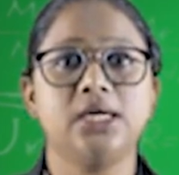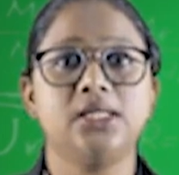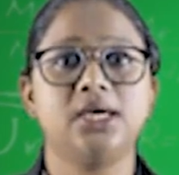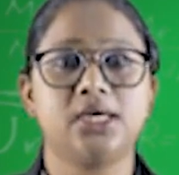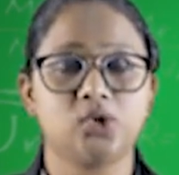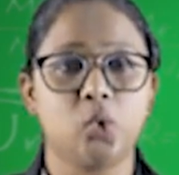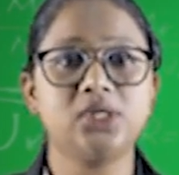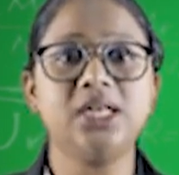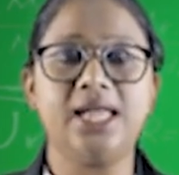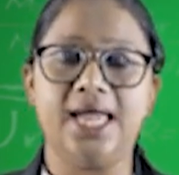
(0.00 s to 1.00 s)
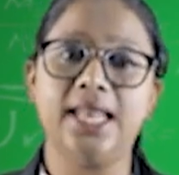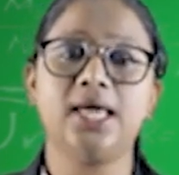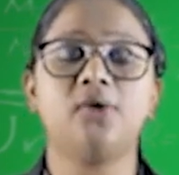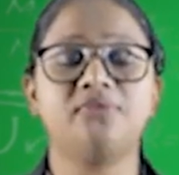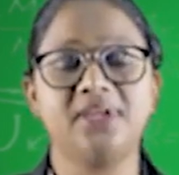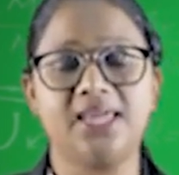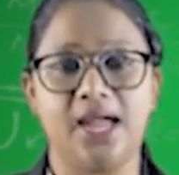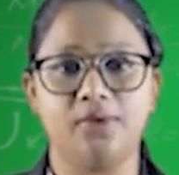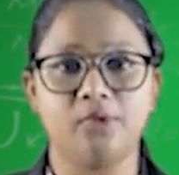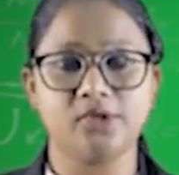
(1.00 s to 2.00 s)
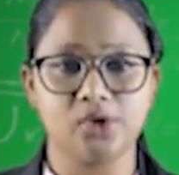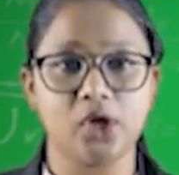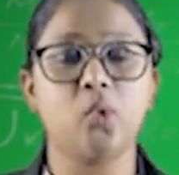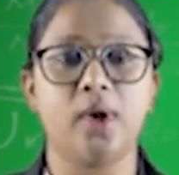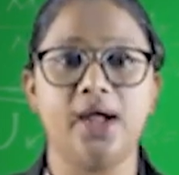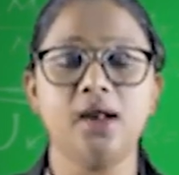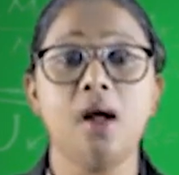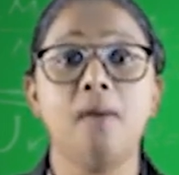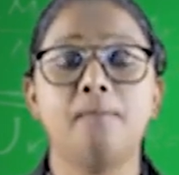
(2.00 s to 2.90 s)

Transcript: the total area of the canvas required,